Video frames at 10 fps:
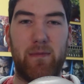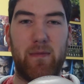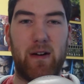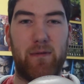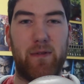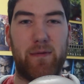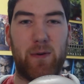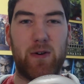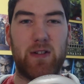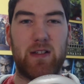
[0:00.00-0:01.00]
of the
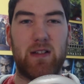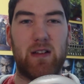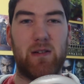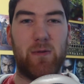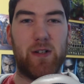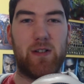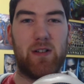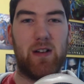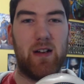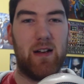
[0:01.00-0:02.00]
Force, which
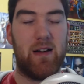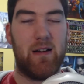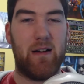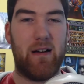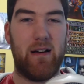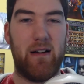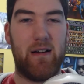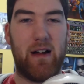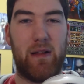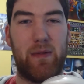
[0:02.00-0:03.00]

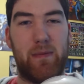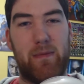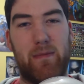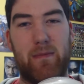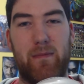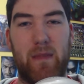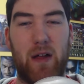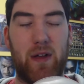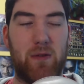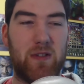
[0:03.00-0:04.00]
I
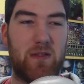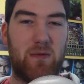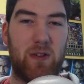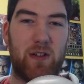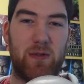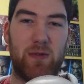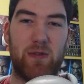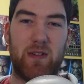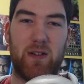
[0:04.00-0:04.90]
thought was really cool.